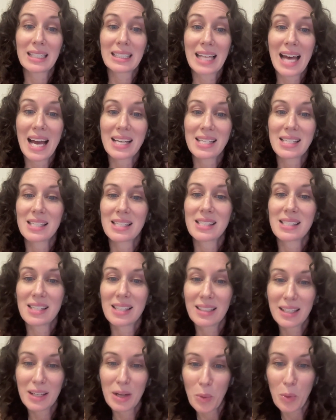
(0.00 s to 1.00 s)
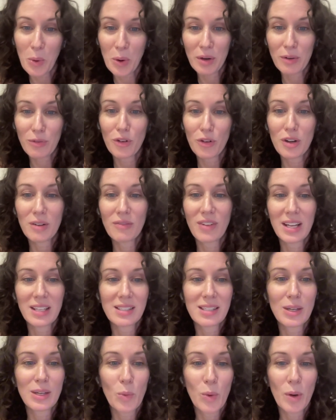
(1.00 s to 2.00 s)
Glass Ceiling Award for
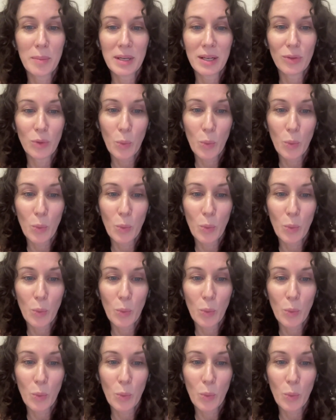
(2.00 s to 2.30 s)
advancing women